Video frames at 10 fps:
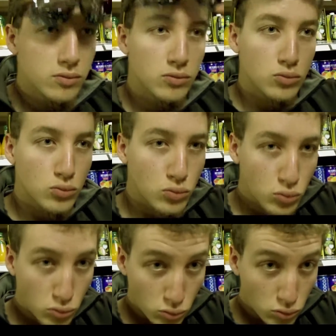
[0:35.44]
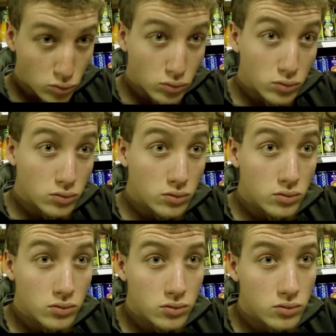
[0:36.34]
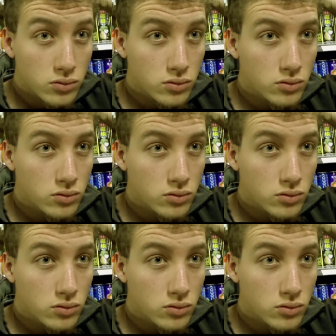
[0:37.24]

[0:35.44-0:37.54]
[no speech]